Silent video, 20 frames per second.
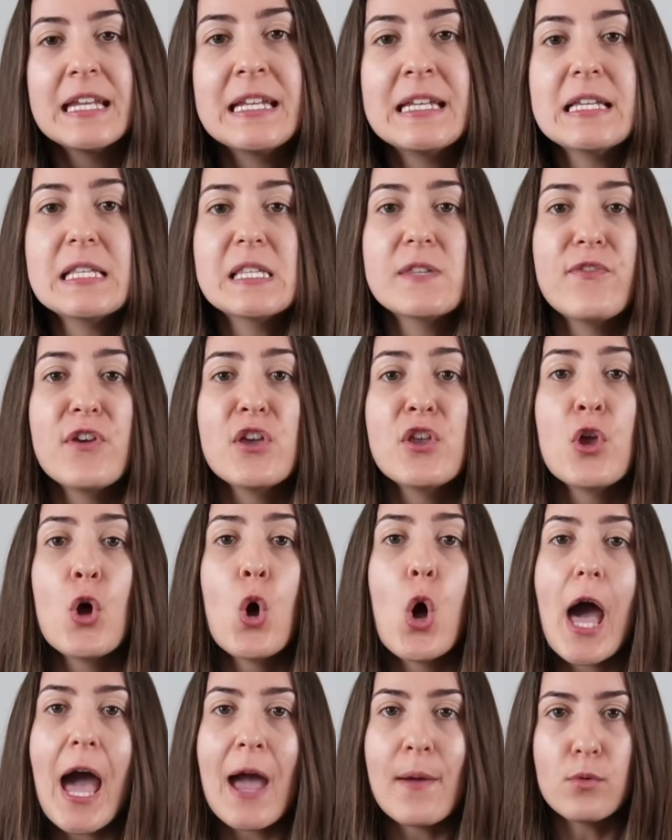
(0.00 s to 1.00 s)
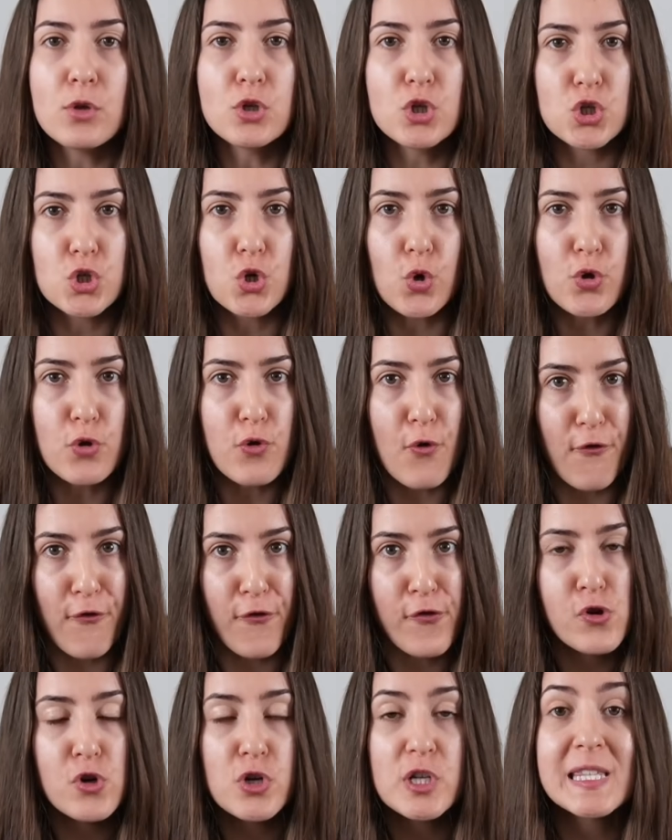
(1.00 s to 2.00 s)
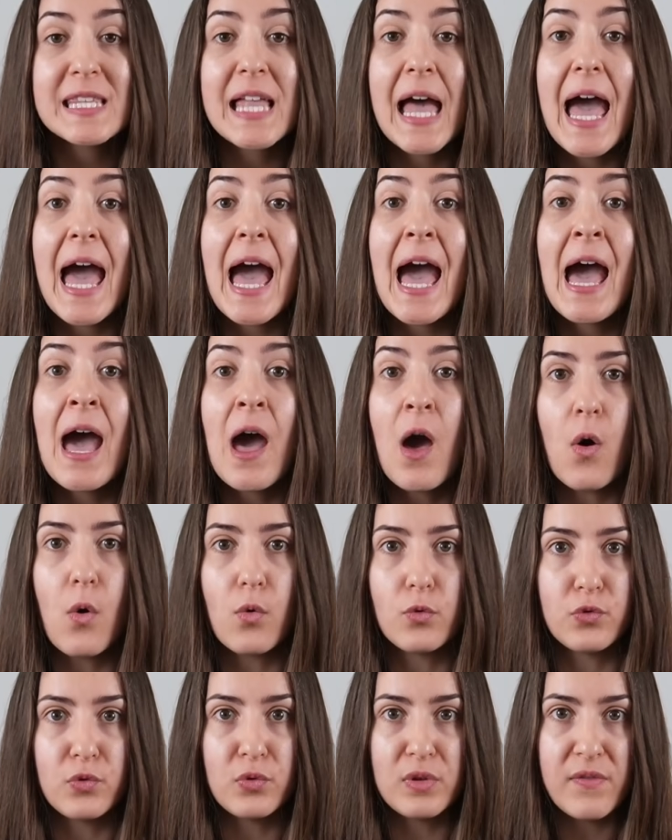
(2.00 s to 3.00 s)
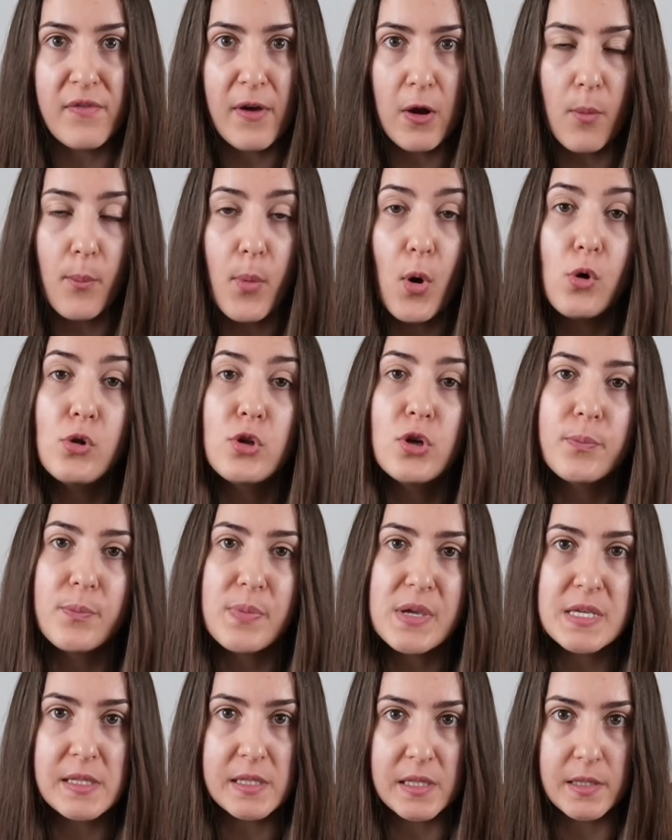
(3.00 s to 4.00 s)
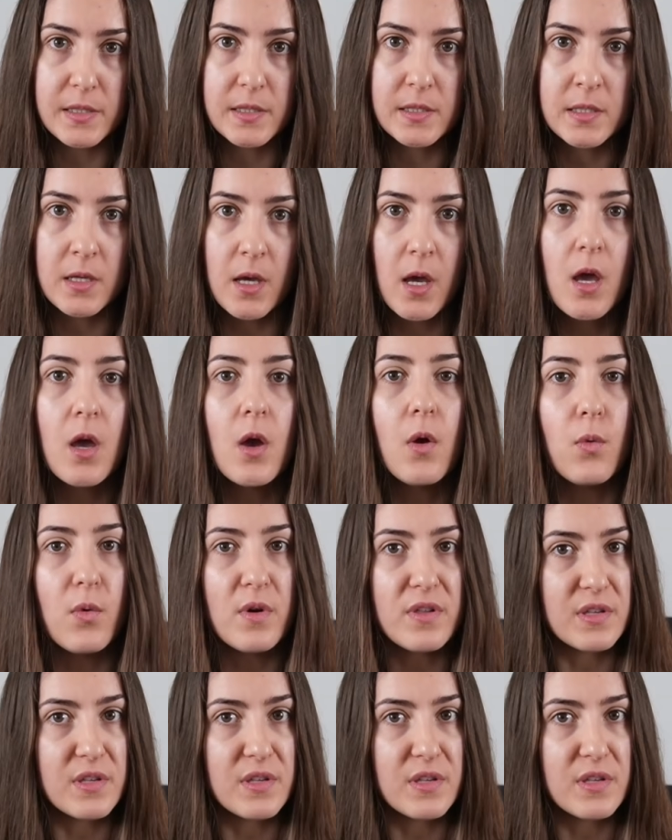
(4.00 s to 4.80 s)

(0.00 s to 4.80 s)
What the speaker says: this video, I will show you first how to develop all your pieces with the